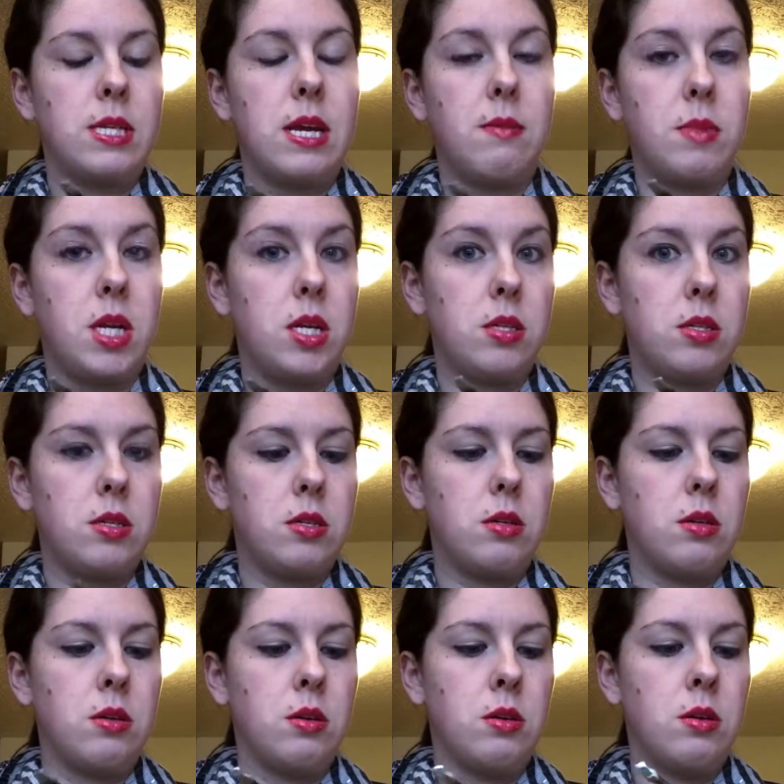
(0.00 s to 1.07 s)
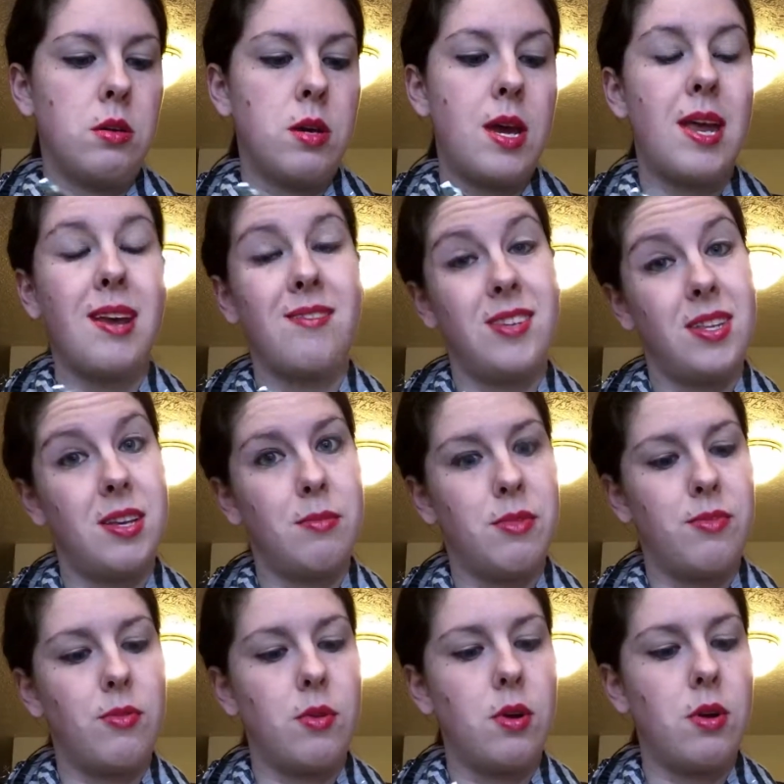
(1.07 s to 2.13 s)
10 minutes, and I've done that
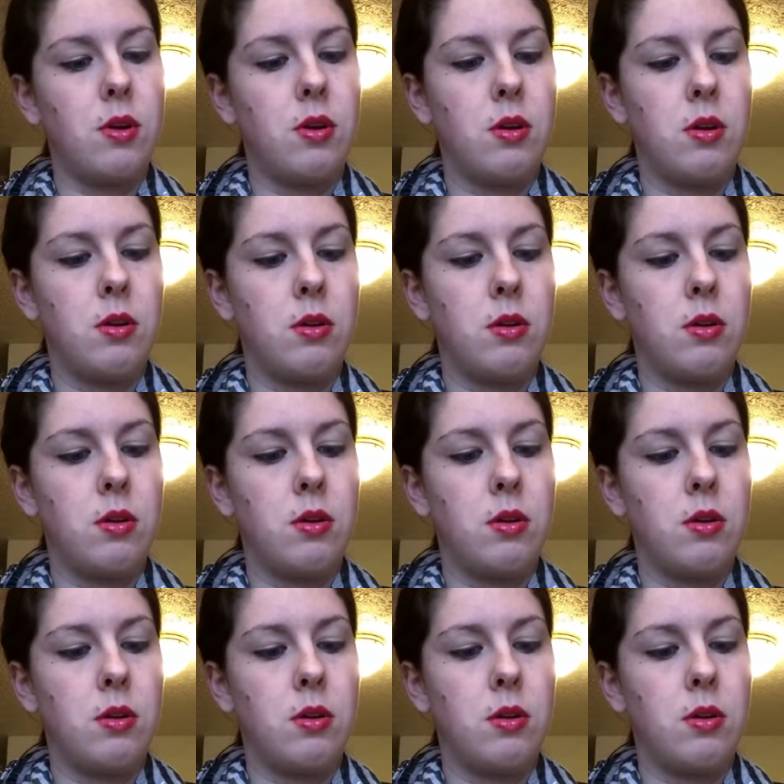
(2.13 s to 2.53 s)
before.